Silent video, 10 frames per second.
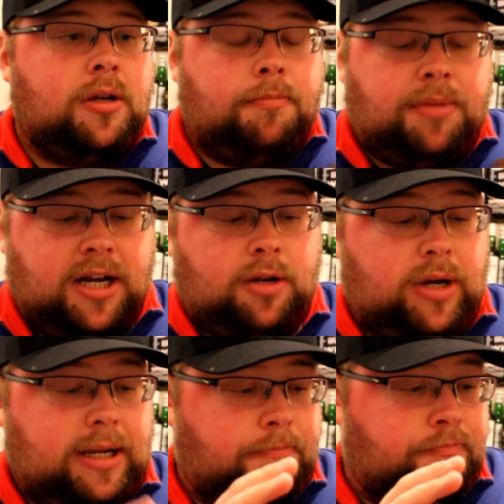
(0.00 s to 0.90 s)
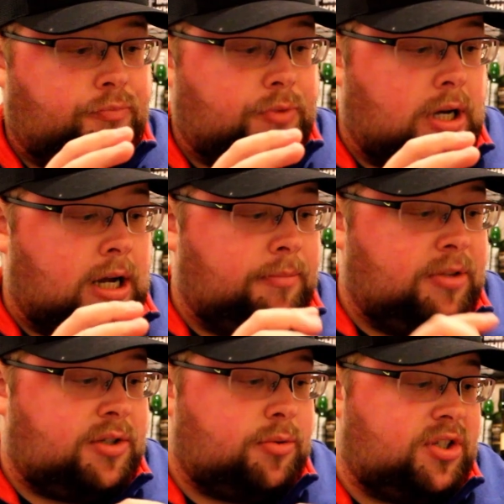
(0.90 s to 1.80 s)
But anyway,
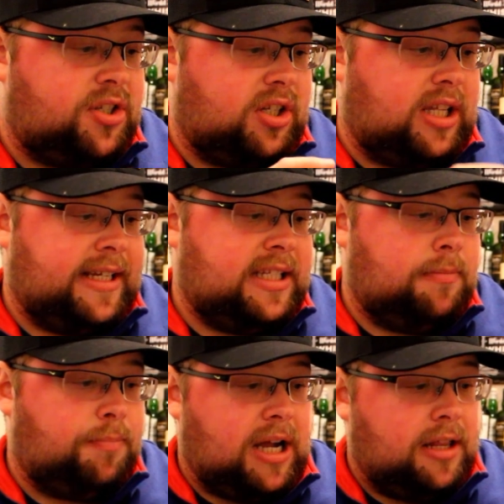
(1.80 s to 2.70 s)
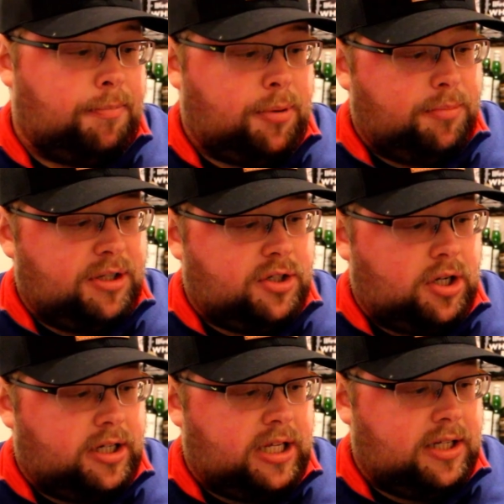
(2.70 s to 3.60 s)
this was selected by the Bourbon
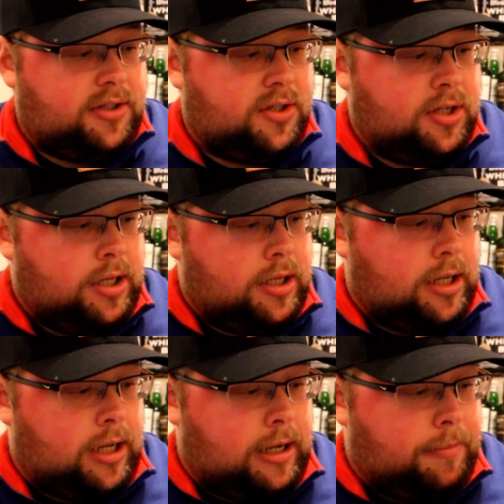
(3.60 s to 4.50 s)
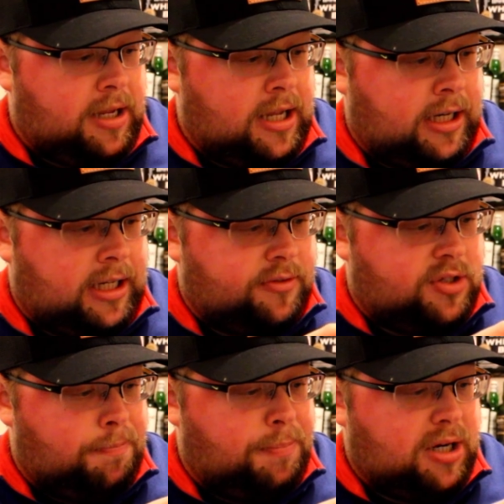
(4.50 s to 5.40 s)
Junkies, and it gives
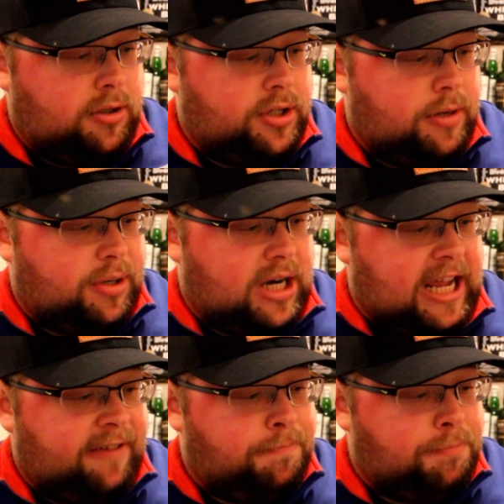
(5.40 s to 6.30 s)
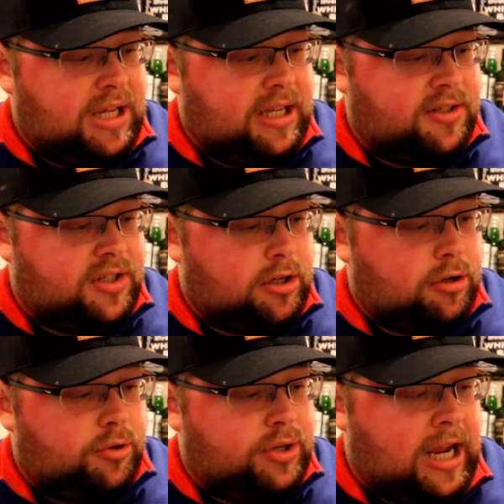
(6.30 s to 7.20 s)
the barrel number
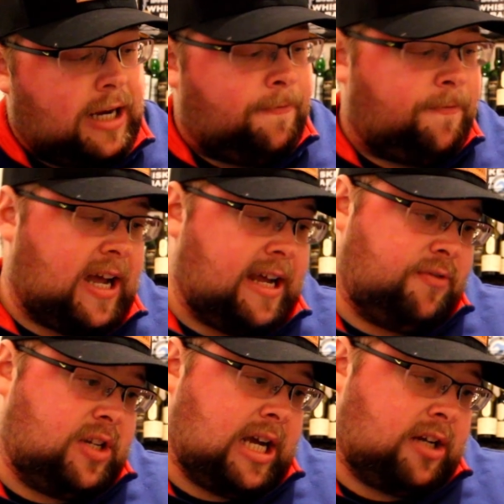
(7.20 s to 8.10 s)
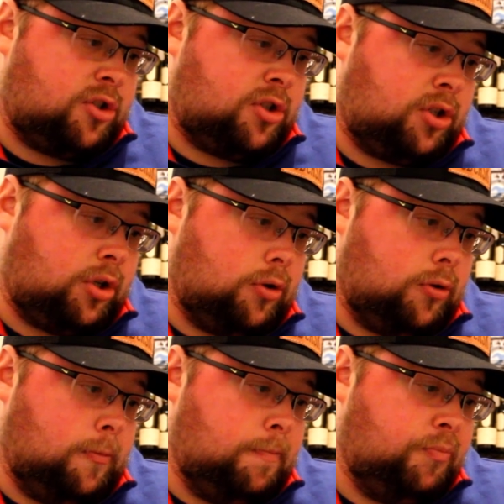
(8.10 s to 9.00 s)
FB095-2.